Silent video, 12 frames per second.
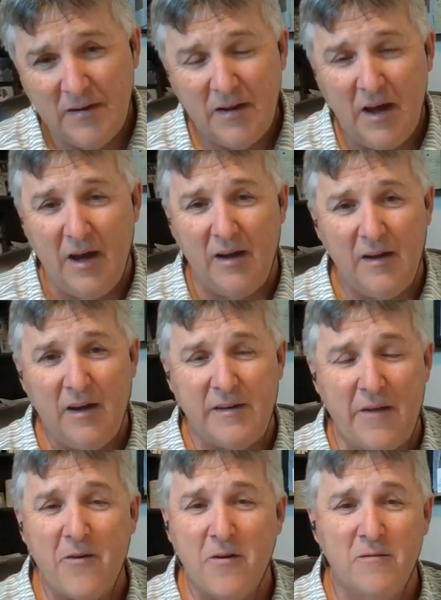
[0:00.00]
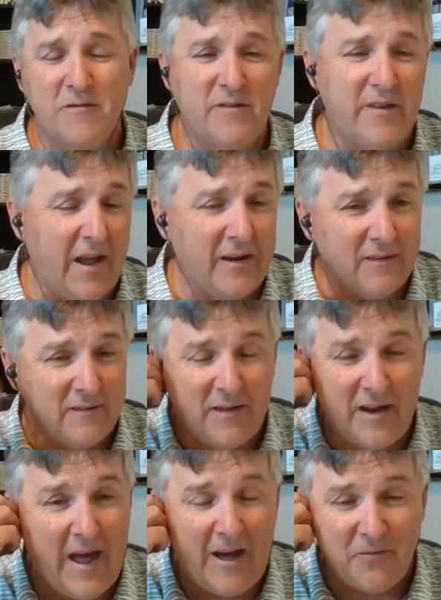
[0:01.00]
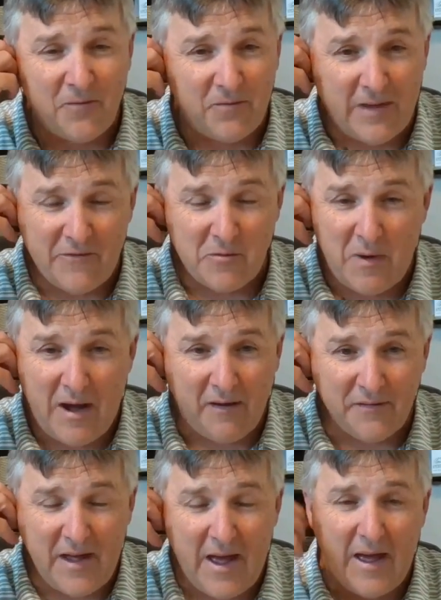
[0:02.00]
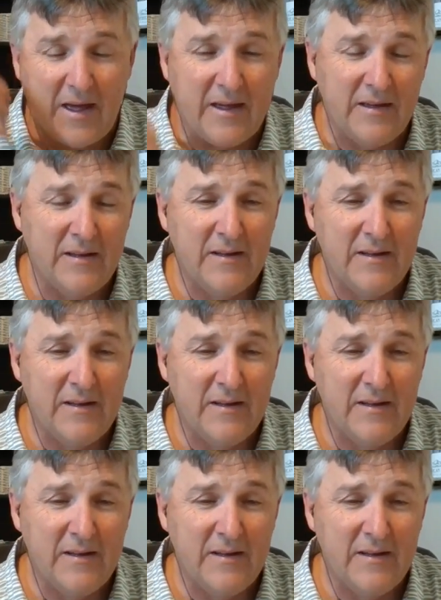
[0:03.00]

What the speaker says: another 10 and a half, 11 mile day